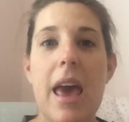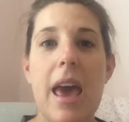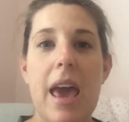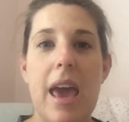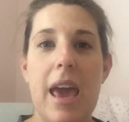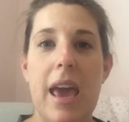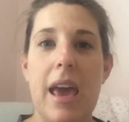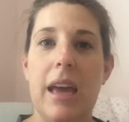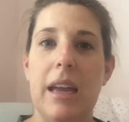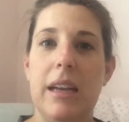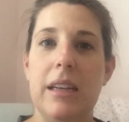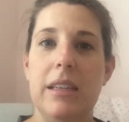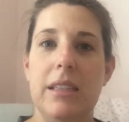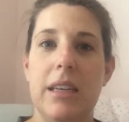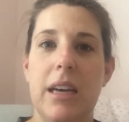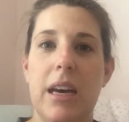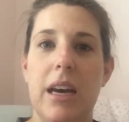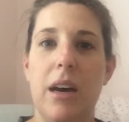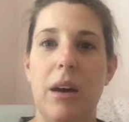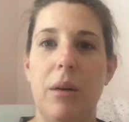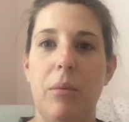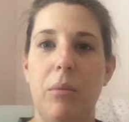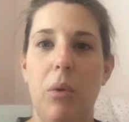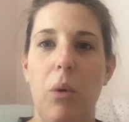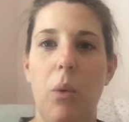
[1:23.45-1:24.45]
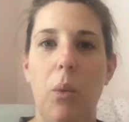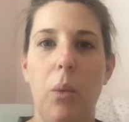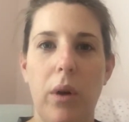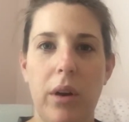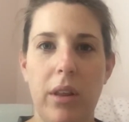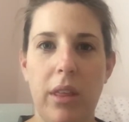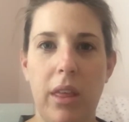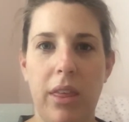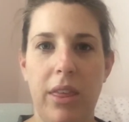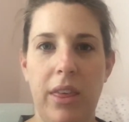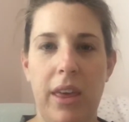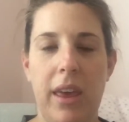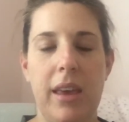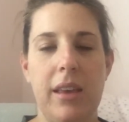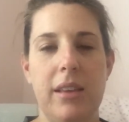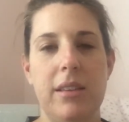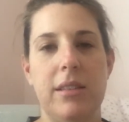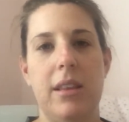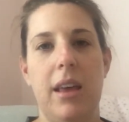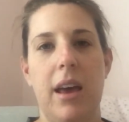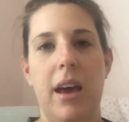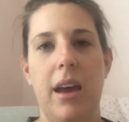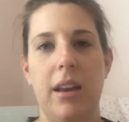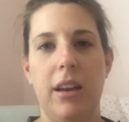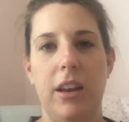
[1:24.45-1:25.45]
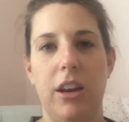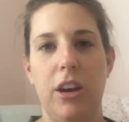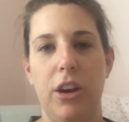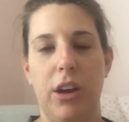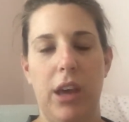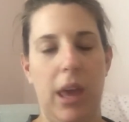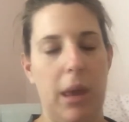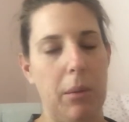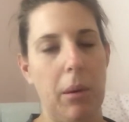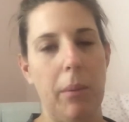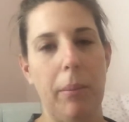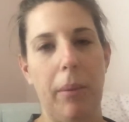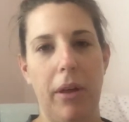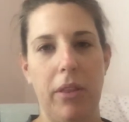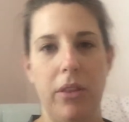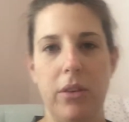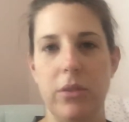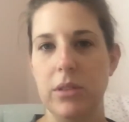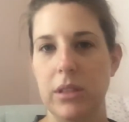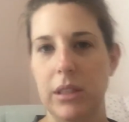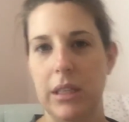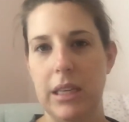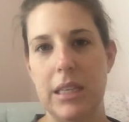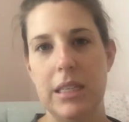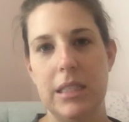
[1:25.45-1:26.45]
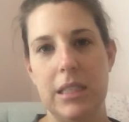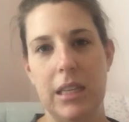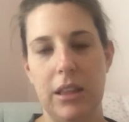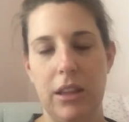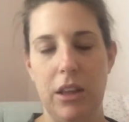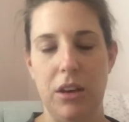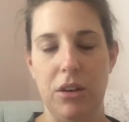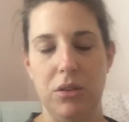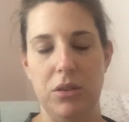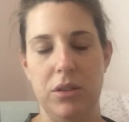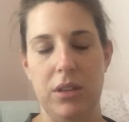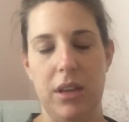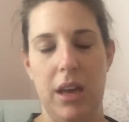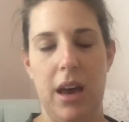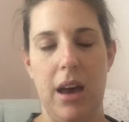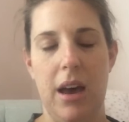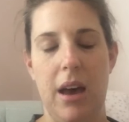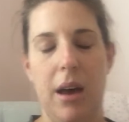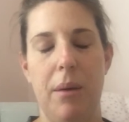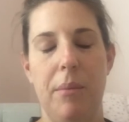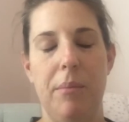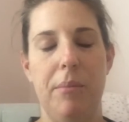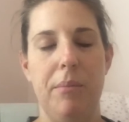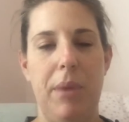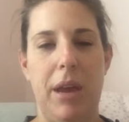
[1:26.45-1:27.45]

And um, one of the things that, you know, came up on those lists and those um,